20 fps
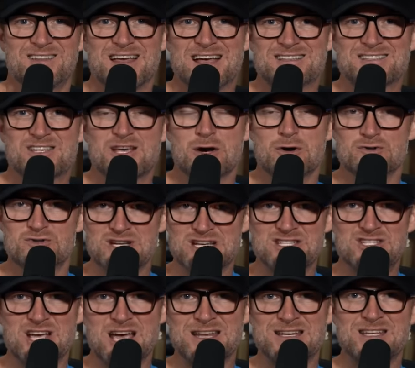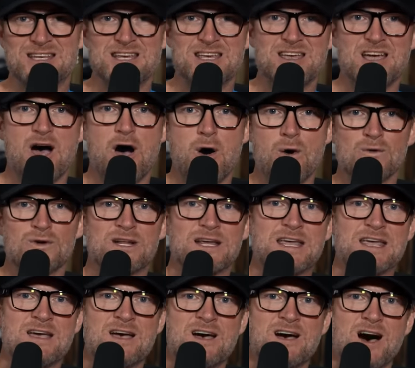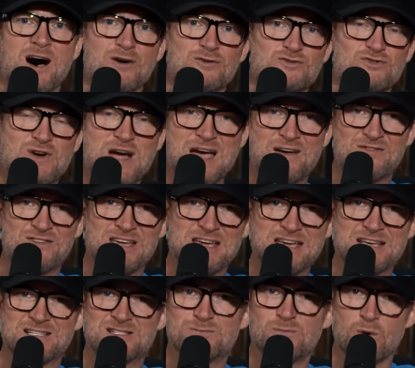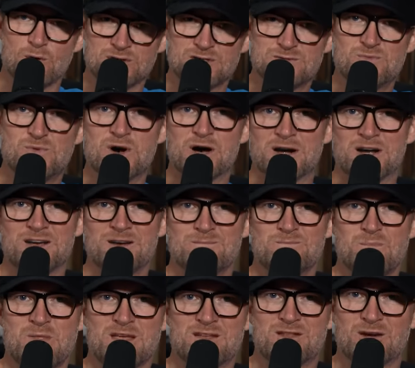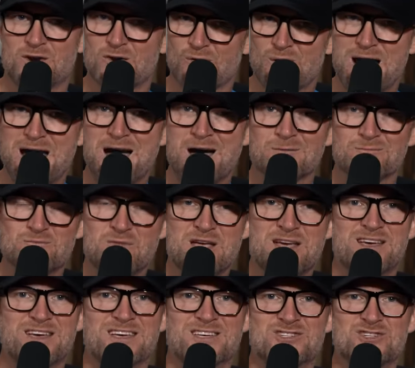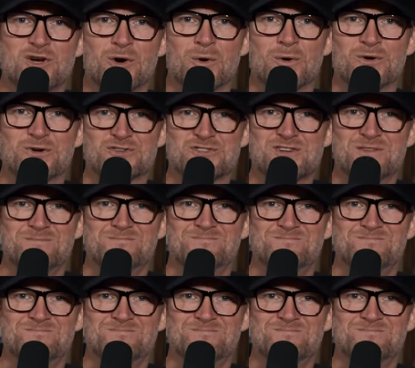That's code DJD only on DraftKings Sportsbook. The crown is yours.